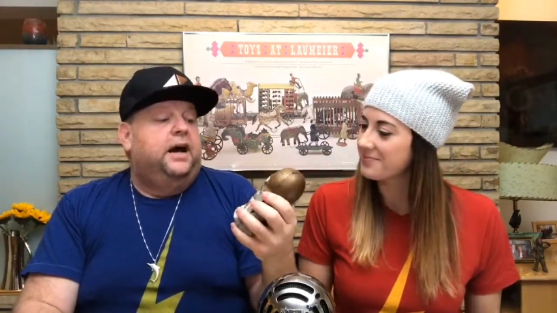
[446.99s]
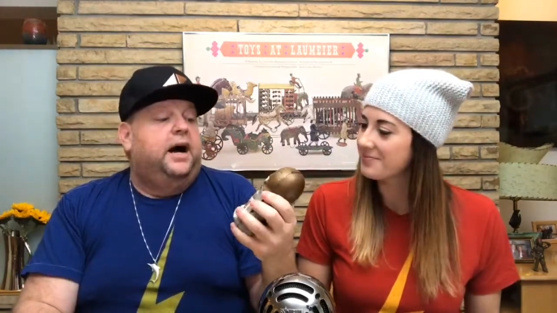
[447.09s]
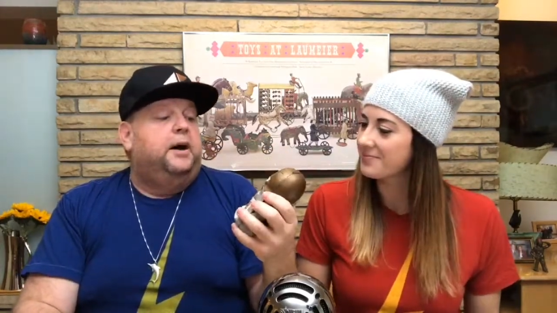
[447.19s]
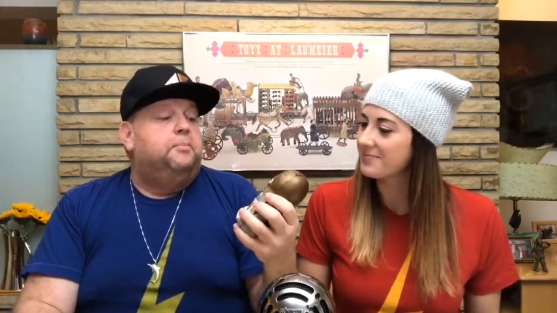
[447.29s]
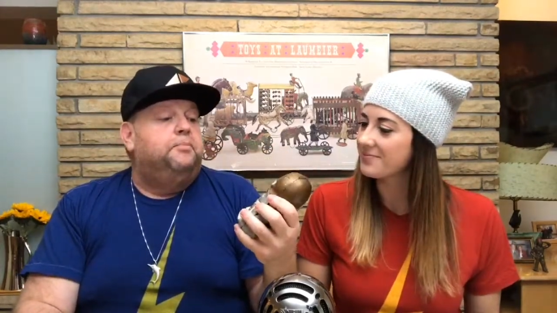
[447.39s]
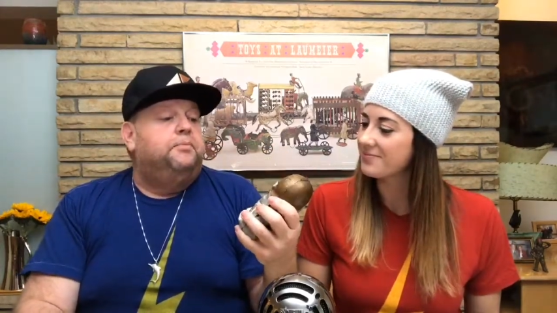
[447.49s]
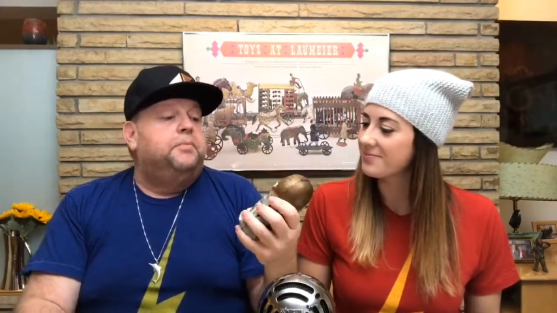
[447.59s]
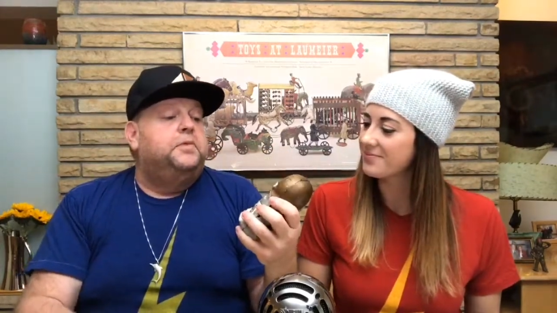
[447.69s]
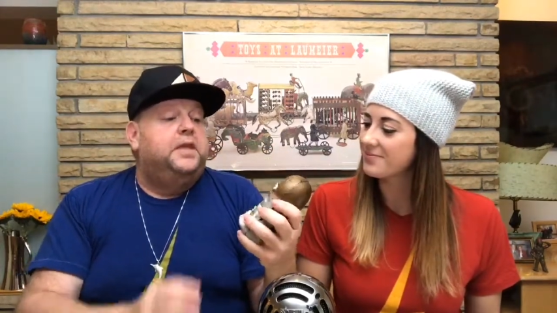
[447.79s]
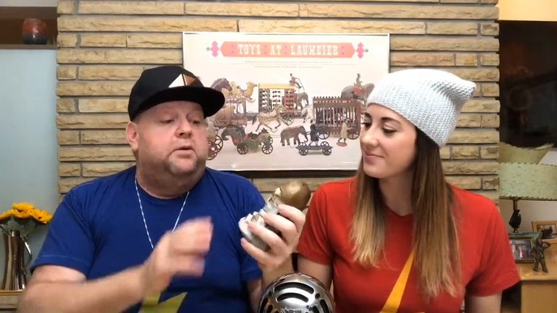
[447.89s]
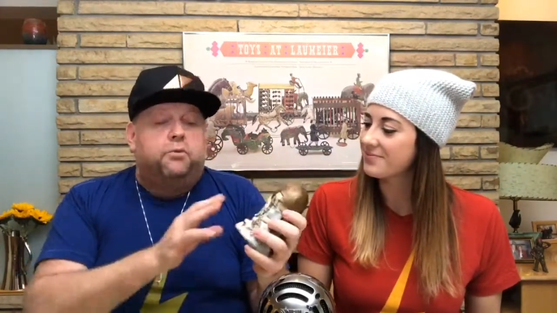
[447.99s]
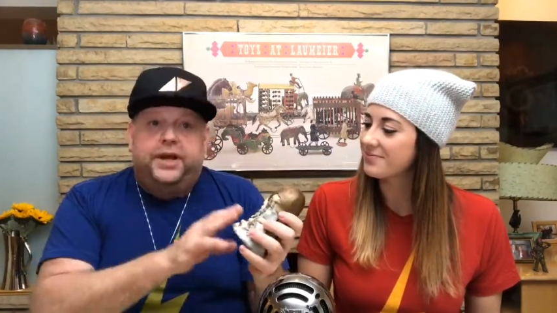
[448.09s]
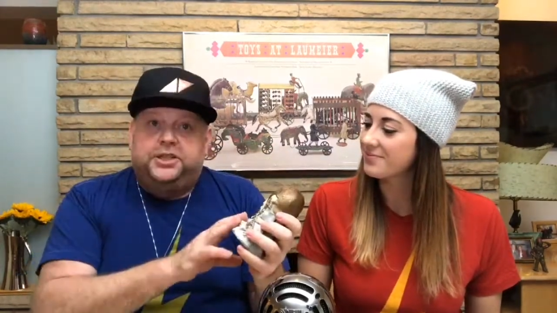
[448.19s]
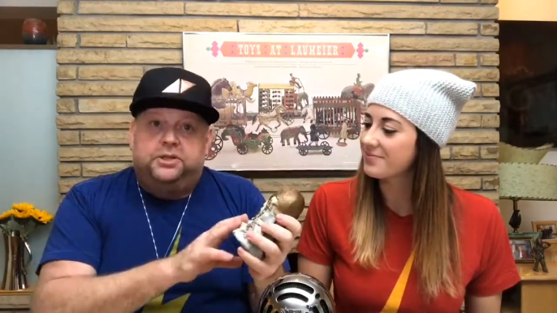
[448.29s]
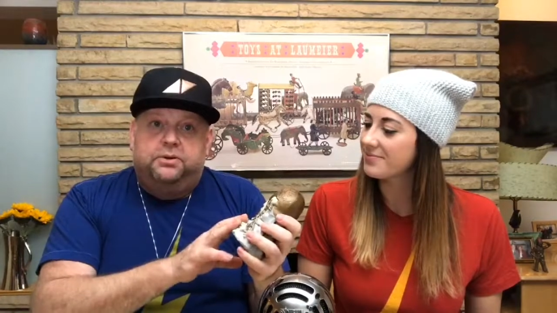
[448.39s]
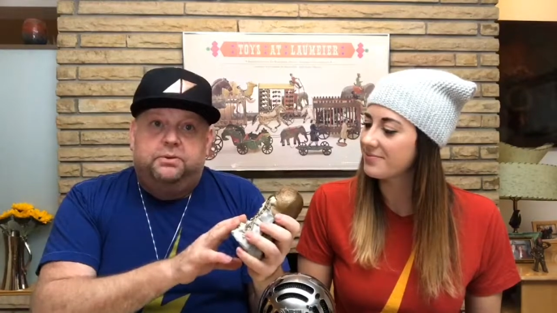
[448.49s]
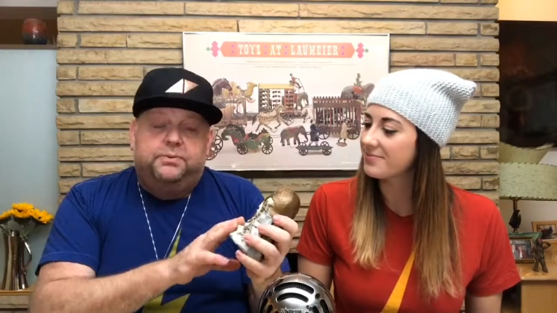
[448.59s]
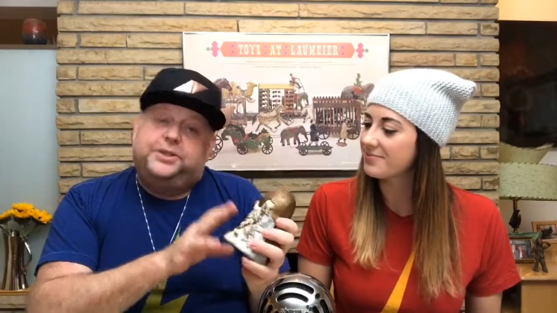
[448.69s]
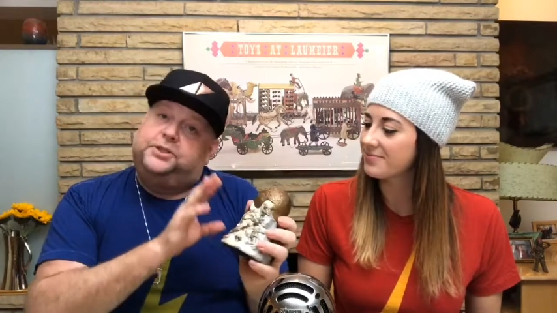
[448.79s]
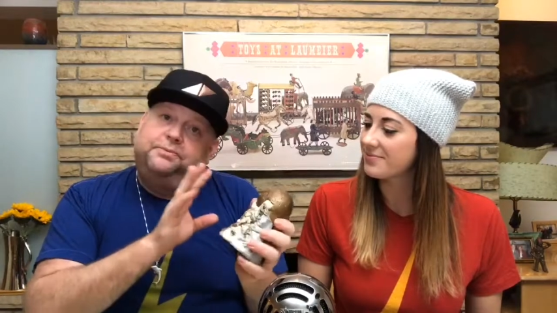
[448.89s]
Speaker 1: Um, the original,
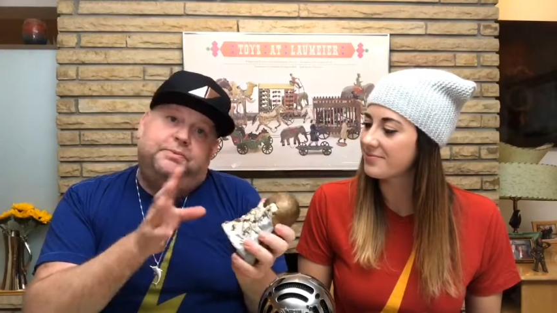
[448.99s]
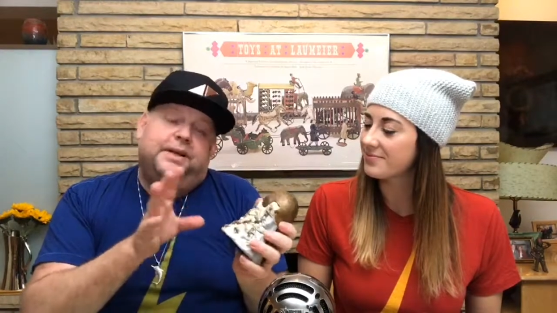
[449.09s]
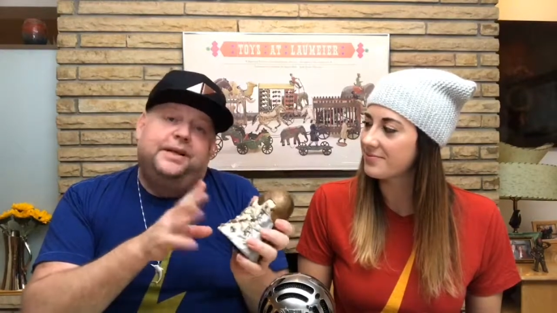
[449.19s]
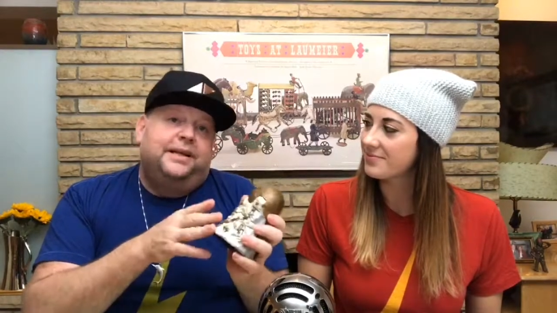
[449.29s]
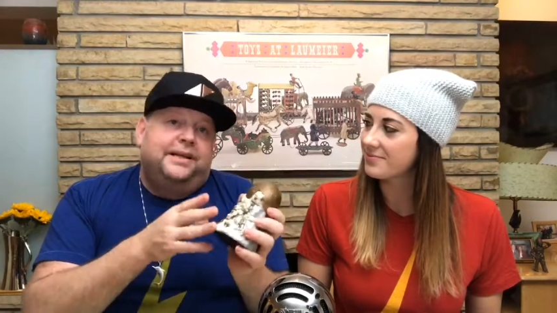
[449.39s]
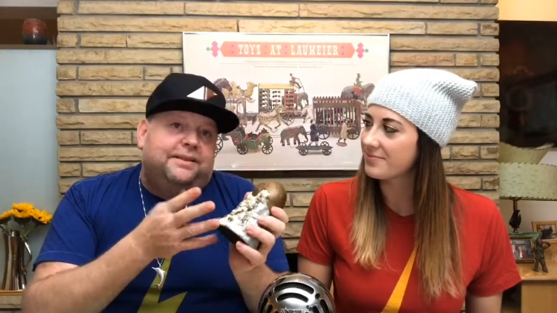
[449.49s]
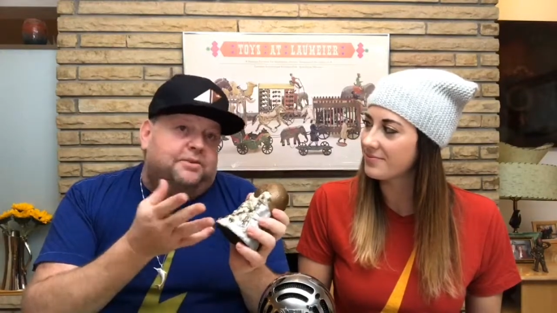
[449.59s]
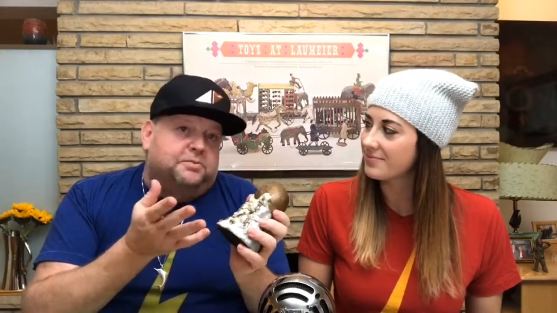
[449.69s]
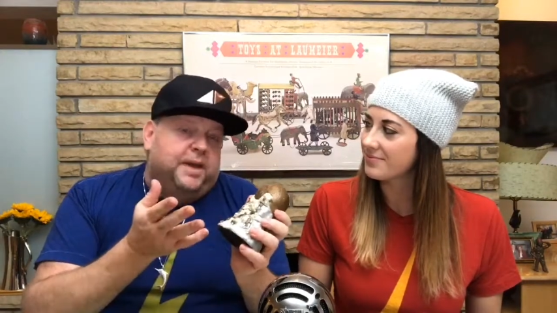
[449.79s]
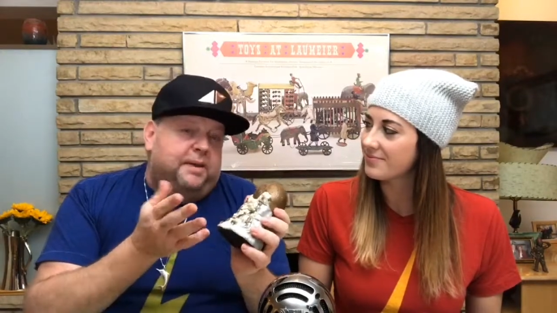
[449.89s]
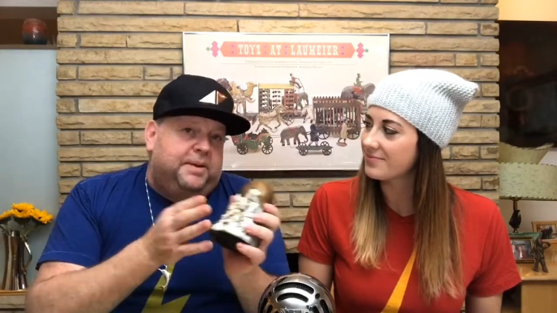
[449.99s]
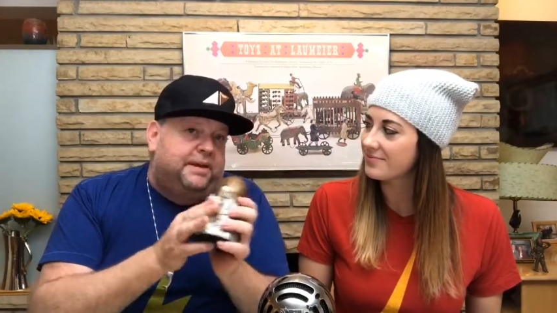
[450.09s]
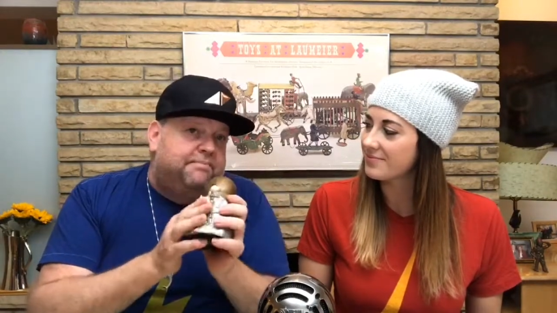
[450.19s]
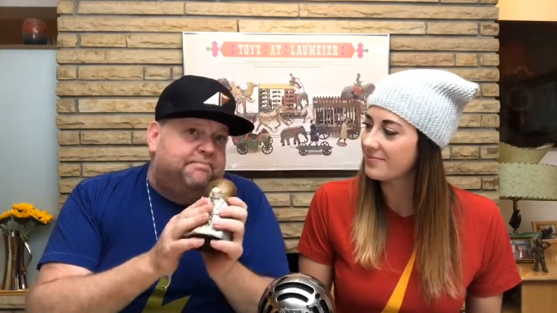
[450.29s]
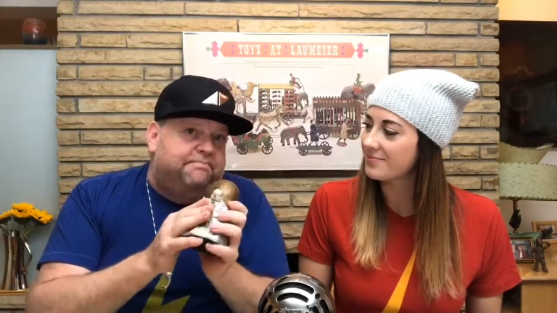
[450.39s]
which you, there's maybe